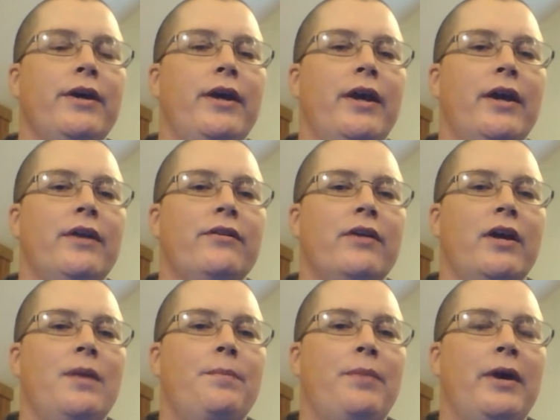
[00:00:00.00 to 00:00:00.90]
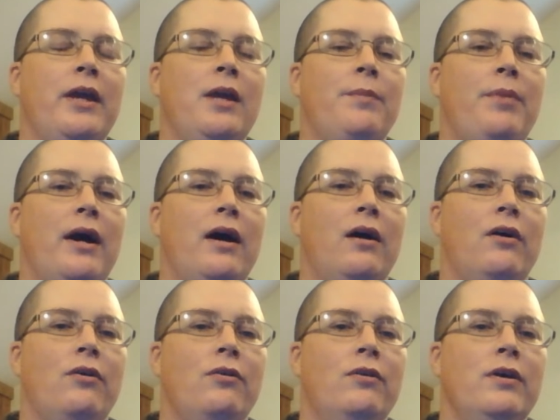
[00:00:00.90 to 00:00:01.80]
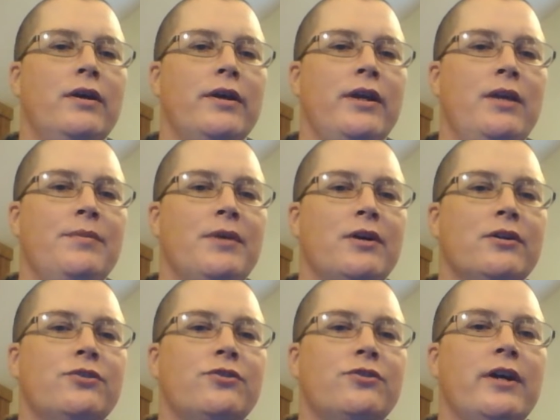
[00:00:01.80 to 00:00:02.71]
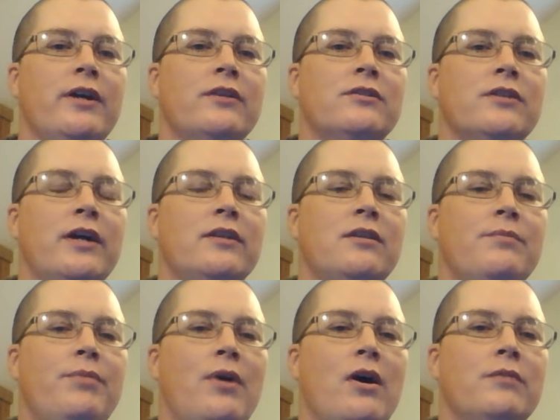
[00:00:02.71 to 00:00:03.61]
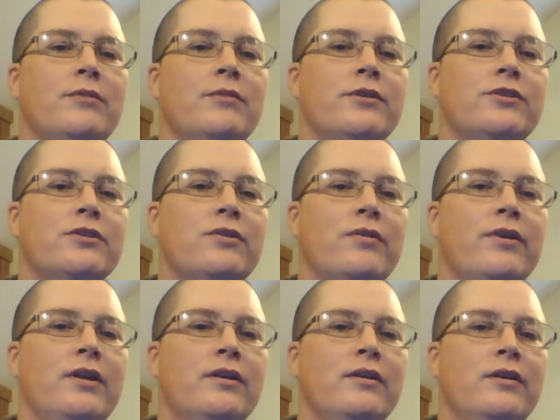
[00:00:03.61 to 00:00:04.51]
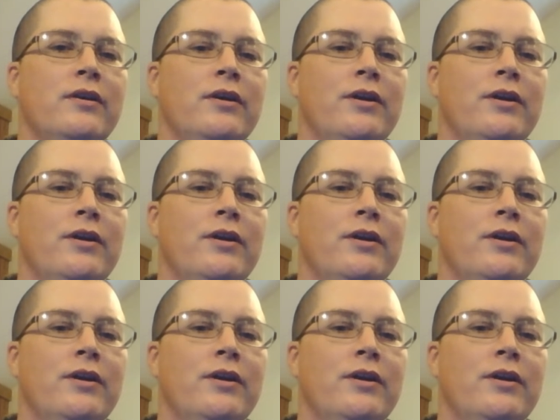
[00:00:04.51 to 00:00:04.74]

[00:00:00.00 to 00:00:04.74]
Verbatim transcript: and a PayPal email address at the bottom of the screen.